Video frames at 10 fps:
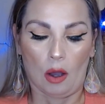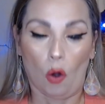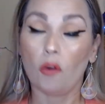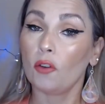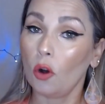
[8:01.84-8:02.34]

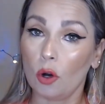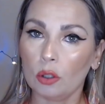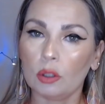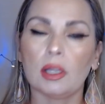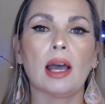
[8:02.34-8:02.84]
Of
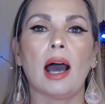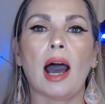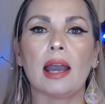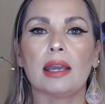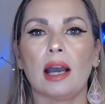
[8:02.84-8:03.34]
course,
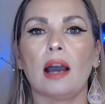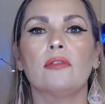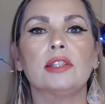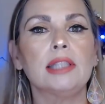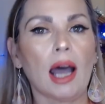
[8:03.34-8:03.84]
I
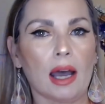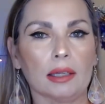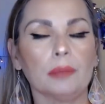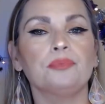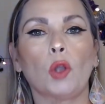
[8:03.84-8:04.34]
have
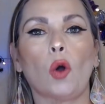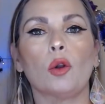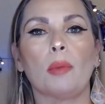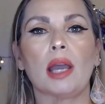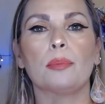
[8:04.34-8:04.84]
done
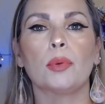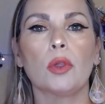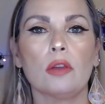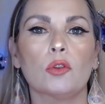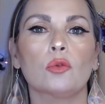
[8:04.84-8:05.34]
on my
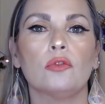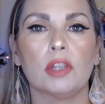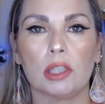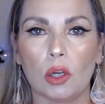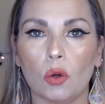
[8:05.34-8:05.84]
previous
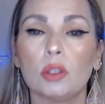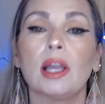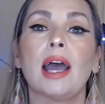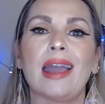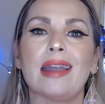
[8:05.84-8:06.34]
video
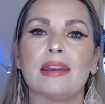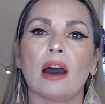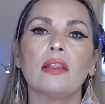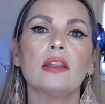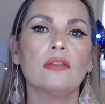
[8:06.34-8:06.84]

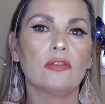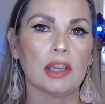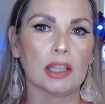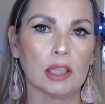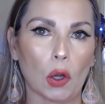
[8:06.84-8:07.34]
another
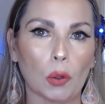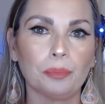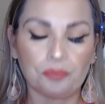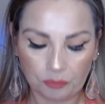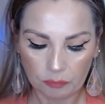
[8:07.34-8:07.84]

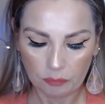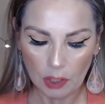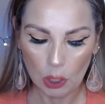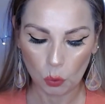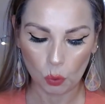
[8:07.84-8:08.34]
video
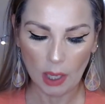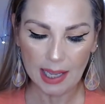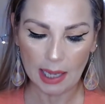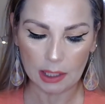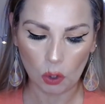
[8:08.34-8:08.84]

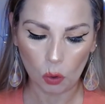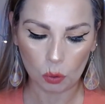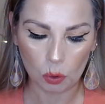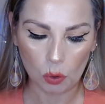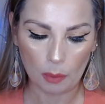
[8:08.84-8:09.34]
today I talk
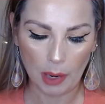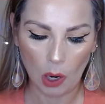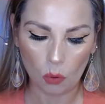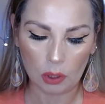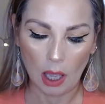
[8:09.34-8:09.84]
to you
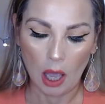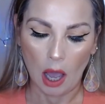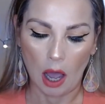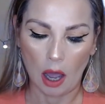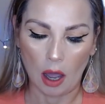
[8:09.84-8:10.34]
about
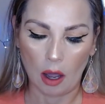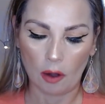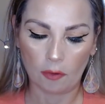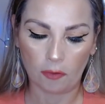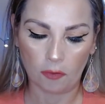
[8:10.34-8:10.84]

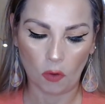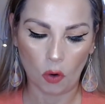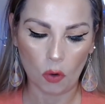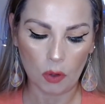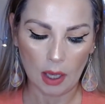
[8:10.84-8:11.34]
uh,
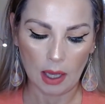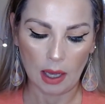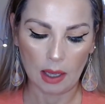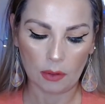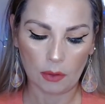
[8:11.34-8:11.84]
4
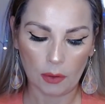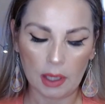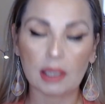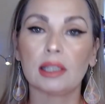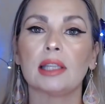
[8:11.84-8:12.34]
and
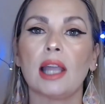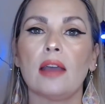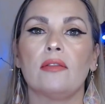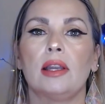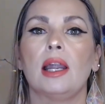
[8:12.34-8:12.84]
3
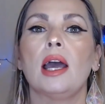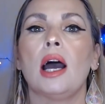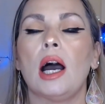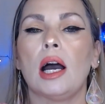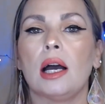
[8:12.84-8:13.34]
7
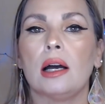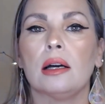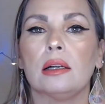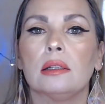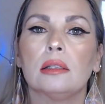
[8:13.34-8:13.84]

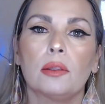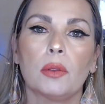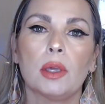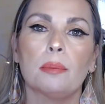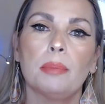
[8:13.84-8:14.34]
uh,
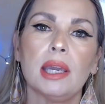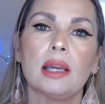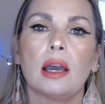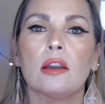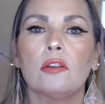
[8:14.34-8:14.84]
3
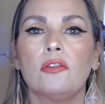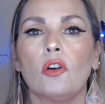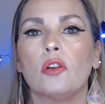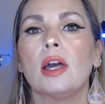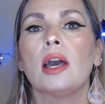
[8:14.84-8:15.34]
big and
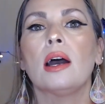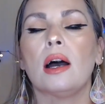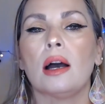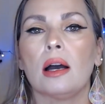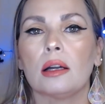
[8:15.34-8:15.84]
4
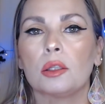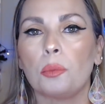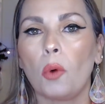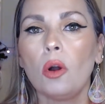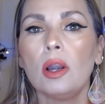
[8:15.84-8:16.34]
uh,
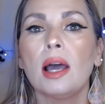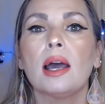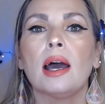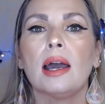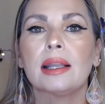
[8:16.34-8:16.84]
small
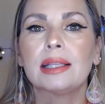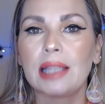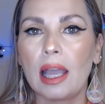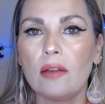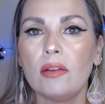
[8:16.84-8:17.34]
uh,
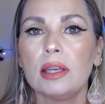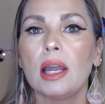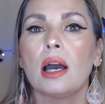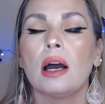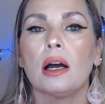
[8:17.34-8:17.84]
7
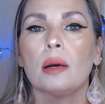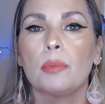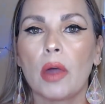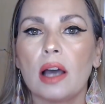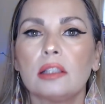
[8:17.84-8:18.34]
uh,
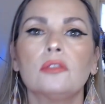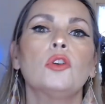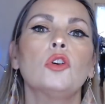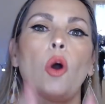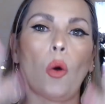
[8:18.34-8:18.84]
bracing
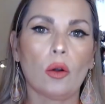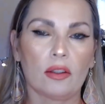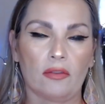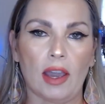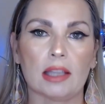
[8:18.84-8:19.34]
for all the
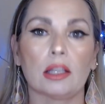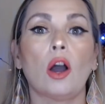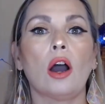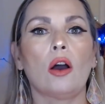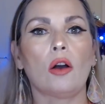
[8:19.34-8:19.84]
faith
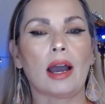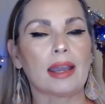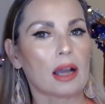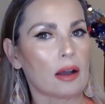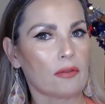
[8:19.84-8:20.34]
I
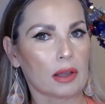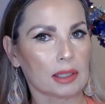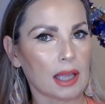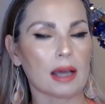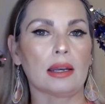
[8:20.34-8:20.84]
have
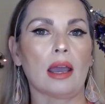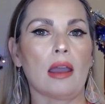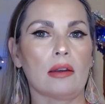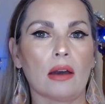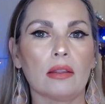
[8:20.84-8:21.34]
done
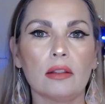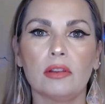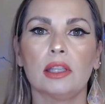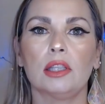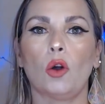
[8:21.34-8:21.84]
another
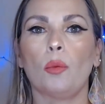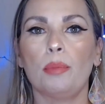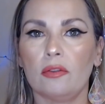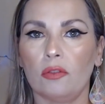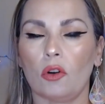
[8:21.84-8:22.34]
video
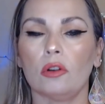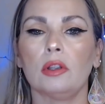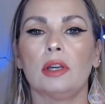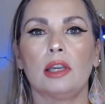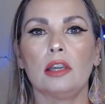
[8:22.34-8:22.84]

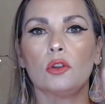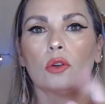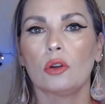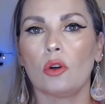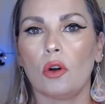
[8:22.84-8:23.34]
before if
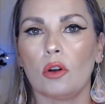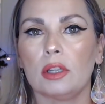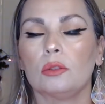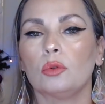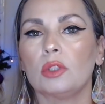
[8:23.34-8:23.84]
you're
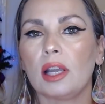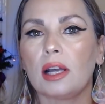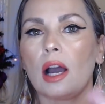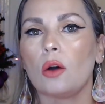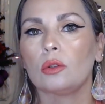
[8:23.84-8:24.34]
going to check
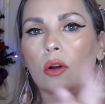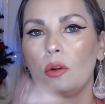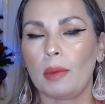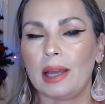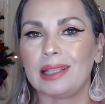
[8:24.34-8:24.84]
out on
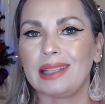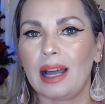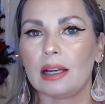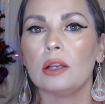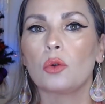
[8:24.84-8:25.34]
my
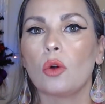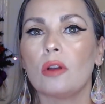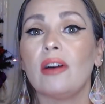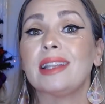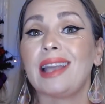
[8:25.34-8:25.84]
channel you will
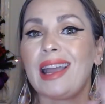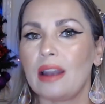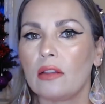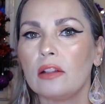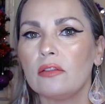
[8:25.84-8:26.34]
find
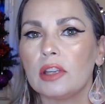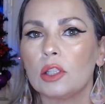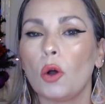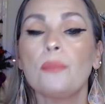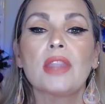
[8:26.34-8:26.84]
another
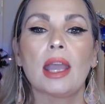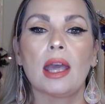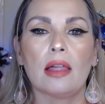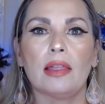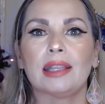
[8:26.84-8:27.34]
video
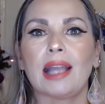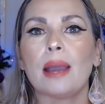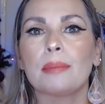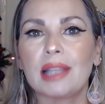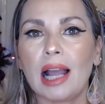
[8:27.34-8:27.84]
that
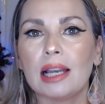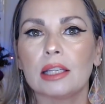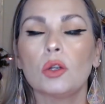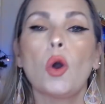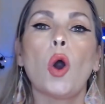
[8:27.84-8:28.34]
I'm
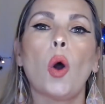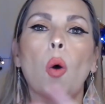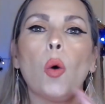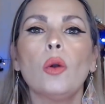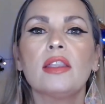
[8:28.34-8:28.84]
telling you
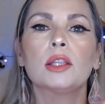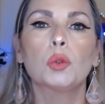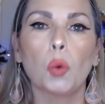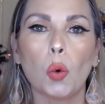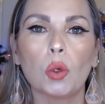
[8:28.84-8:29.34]
all the
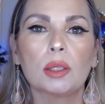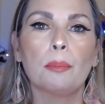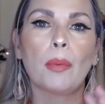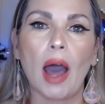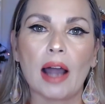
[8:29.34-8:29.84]
tools
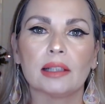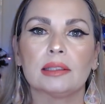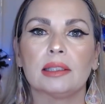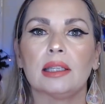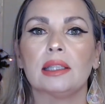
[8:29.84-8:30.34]

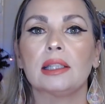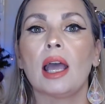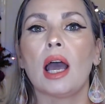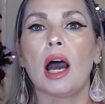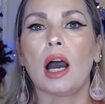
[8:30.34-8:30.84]
branches
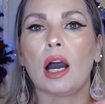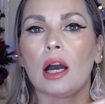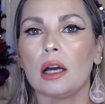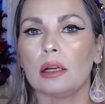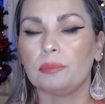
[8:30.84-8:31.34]

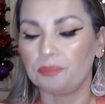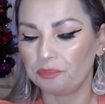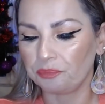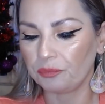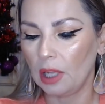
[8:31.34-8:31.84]

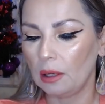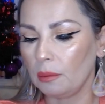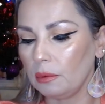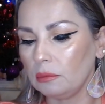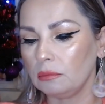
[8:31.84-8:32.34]
um,
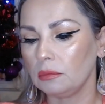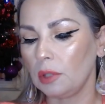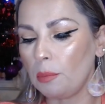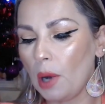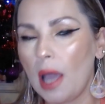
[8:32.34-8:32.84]

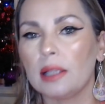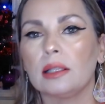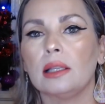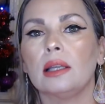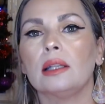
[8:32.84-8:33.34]

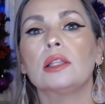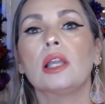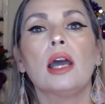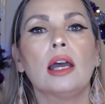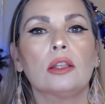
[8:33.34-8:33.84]
blenders
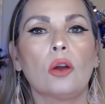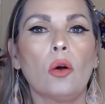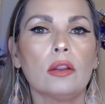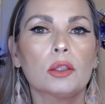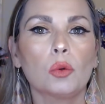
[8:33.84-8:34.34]
and
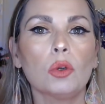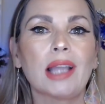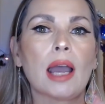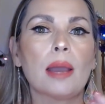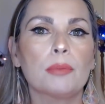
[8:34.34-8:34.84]
all the tools
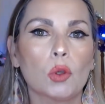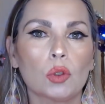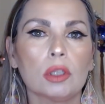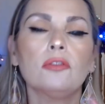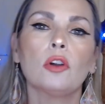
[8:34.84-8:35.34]
I'm
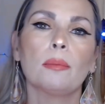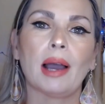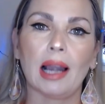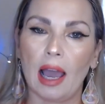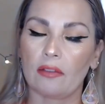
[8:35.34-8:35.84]
using for my
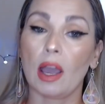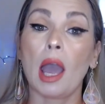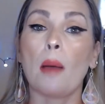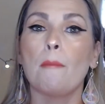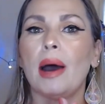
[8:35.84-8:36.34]
life.
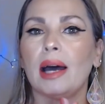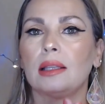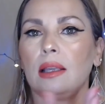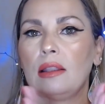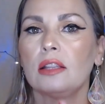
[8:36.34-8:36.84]

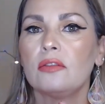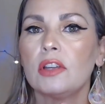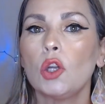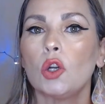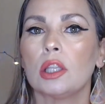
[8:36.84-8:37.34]
But this
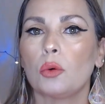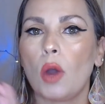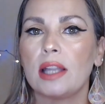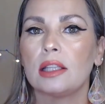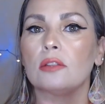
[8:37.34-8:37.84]
video is
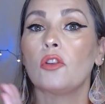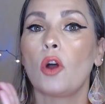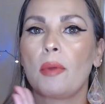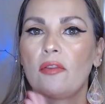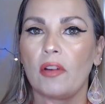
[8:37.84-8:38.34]
requested
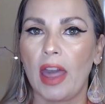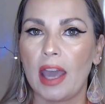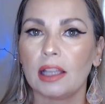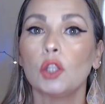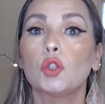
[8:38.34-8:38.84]
from a
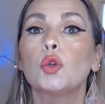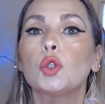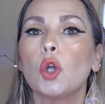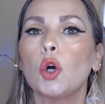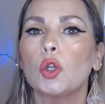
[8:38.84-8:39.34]
friend to
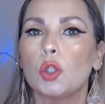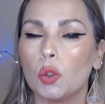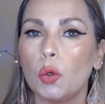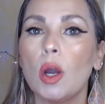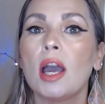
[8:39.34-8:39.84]
show
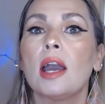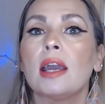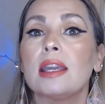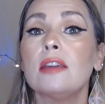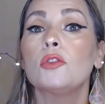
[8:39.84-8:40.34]
you,
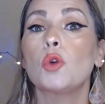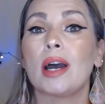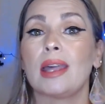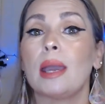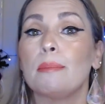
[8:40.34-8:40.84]
if you
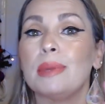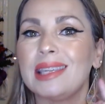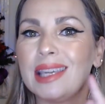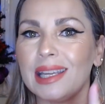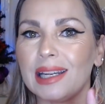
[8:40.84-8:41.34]
are a
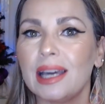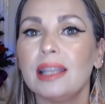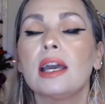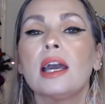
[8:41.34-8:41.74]
beginner,